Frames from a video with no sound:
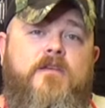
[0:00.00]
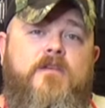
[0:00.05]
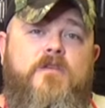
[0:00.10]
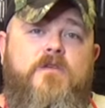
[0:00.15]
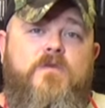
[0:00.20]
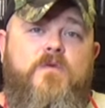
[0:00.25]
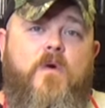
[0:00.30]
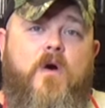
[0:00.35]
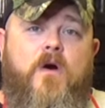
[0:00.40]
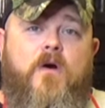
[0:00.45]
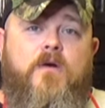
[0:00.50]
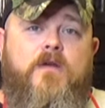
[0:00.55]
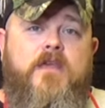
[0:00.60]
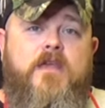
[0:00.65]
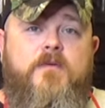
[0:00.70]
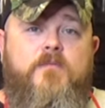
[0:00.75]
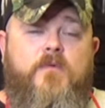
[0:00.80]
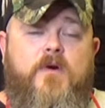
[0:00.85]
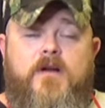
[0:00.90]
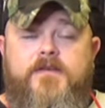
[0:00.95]
You all
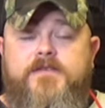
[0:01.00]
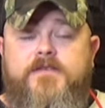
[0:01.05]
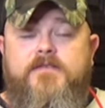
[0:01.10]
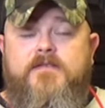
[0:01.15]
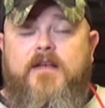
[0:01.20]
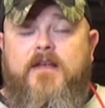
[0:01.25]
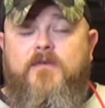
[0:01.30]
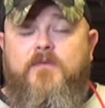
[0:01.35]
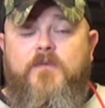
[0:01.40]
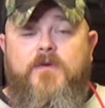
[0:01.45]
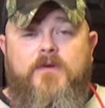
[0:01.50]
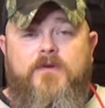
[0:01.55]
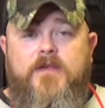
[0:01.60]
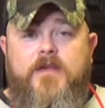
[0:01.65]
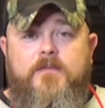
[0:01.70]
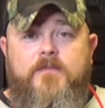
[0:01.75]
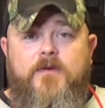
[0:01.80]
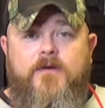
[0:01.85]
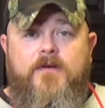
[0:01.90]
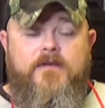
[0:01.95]
keep watching, and we'll
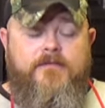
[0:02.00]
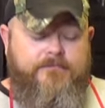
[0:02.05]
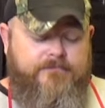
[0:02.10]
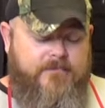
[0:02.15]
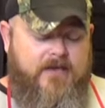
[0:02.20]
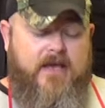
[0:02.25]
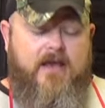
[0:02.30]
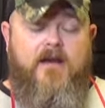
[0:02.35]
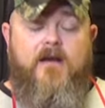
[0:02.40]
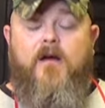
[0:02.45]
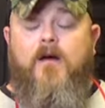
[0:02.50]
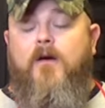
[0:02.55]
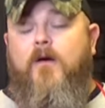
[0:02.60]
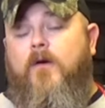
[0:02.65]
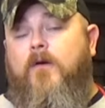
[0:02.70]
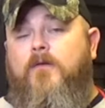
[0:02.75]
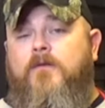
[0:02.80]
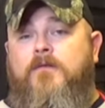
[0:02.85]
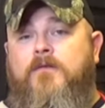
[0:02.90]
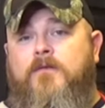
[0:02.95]
keep cooking, and
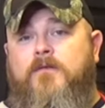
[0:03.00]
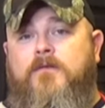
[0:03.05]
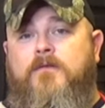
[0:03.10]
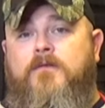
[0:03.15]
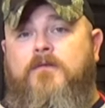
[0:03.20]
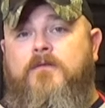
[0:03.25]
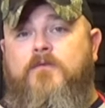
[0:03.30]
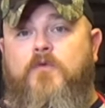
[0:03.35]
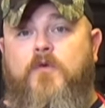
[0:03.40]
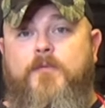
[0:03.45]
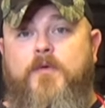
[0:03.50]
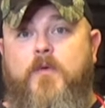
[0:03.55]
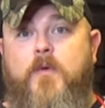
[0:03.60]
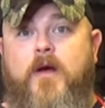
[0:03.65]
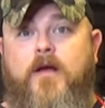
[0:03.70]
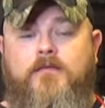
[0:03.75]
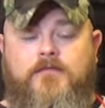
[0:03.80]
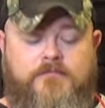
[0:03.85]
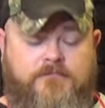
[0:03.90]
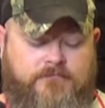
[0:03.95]
all will be
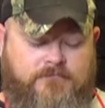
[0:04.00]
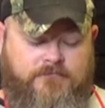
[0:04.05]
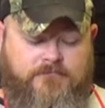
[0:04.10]
well.